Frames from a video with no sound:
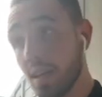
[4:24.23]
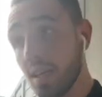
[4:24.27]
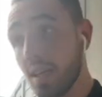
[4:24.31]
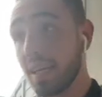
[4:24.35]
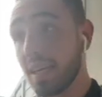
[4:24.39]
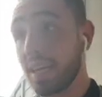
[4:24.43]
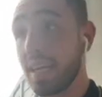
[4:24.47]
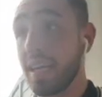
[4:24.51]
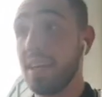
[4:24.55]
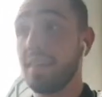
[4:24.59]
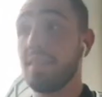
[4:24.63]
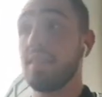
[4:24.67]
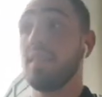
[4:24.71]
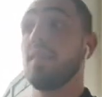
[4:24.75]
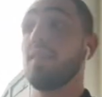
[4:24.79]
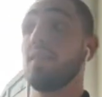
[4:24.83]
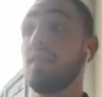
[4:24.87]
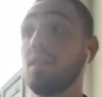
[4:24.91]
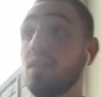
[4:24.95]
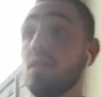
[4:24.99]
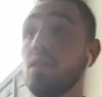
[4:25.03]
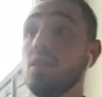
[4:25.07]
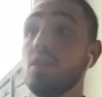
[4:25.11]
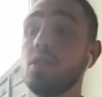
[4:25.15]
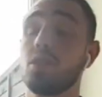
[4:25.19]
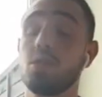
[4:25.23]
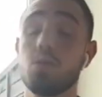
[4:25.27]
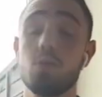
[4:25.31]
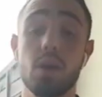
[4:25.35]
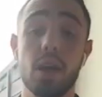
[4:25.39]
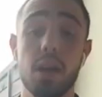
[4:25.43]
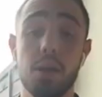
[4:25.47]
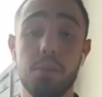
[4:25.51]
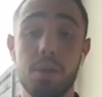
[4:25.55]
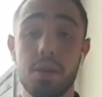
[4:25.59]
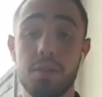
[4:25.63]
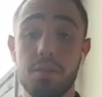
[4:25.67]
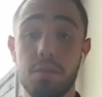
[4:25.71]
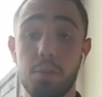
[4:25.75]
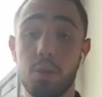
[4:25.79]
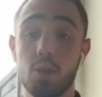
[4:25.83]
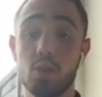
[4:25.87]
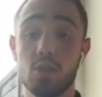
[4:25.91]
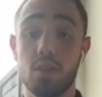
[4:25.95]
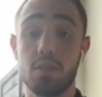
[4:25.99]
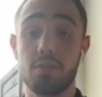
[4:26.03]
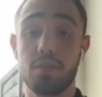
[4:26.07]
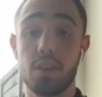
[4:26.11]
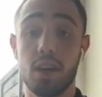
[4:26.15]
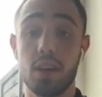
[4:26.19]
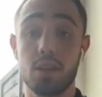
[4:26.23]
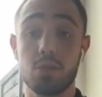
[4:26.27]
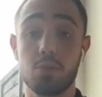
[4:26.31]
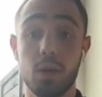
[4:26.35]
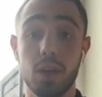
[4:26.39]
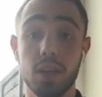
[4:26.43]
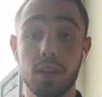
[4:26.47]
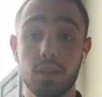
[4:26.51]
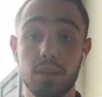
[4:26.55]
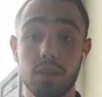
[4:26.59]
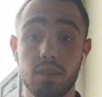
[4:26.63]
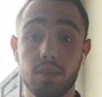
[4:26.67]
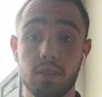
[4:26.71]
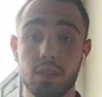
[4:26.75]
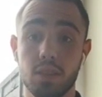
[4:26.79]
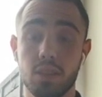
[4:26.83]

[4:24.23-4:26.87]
The game, you do get a bit of a buzz off that as well.